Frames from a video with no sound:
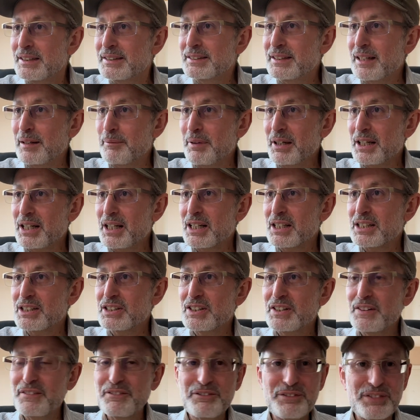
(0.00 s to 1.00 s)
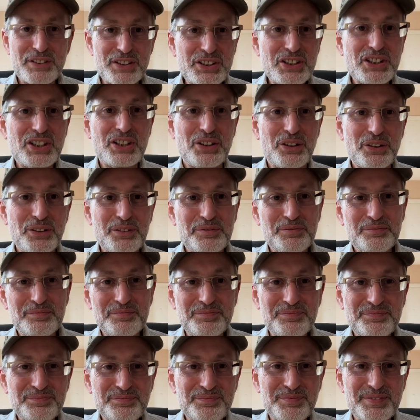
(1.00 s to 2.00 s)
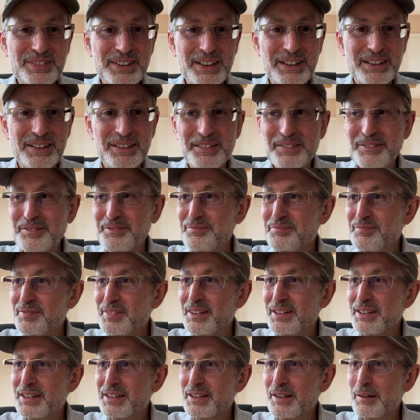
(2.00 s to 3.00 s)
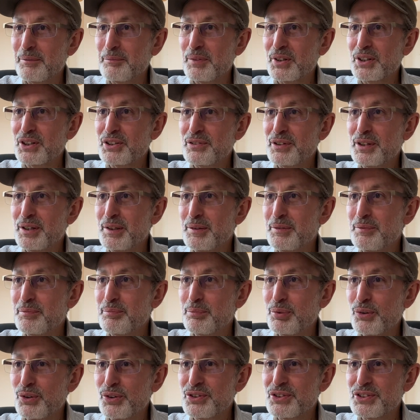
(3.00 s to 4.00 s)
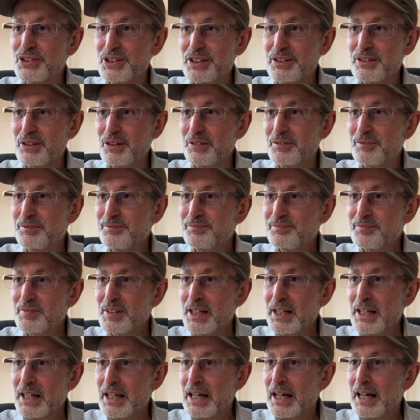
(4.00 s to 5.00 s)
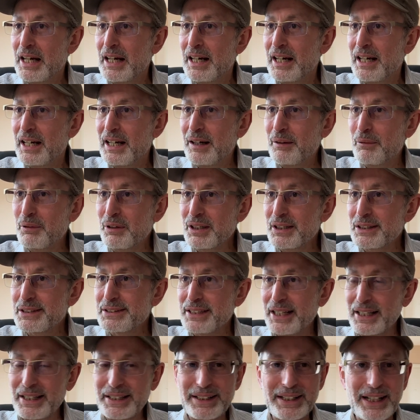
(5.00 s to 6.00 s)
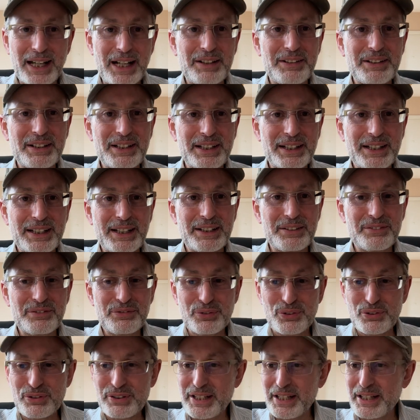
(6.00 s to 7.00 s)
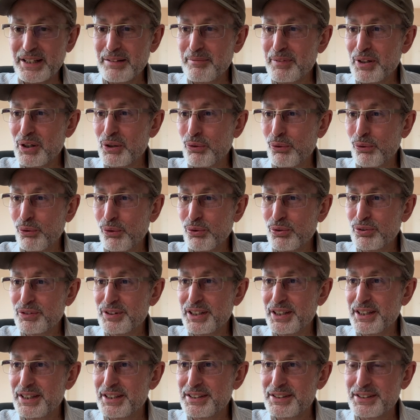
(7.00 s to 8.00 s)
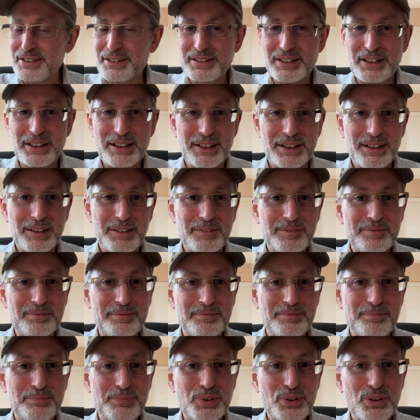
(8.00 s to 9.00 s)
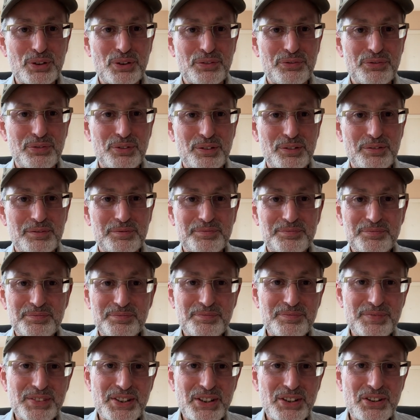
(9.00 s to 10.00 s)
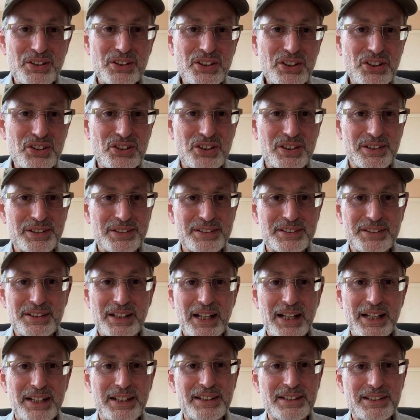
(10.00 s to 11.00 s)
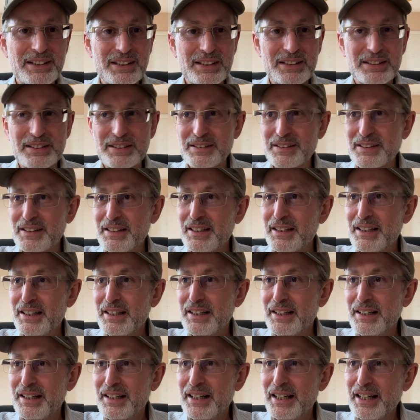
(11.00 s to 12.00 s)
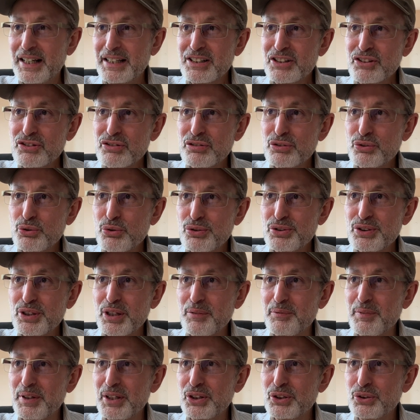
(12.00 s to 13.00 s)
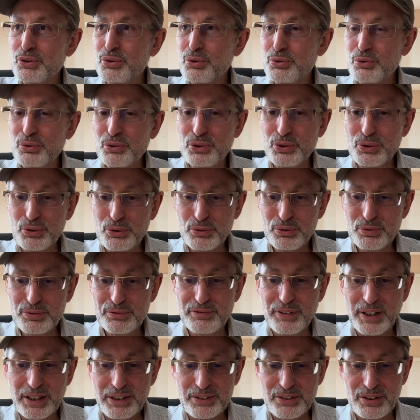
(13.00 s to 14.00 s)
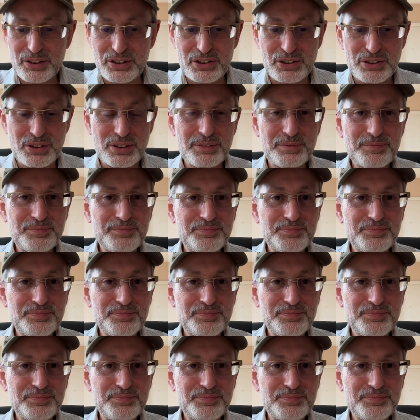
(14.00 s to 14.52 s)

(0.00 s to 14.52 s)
Tabaka Shifishio yeah, number 3.0. I want to thank Gary again for sending me all these um, beautiful, delicious NETs and introducing me to new vendors.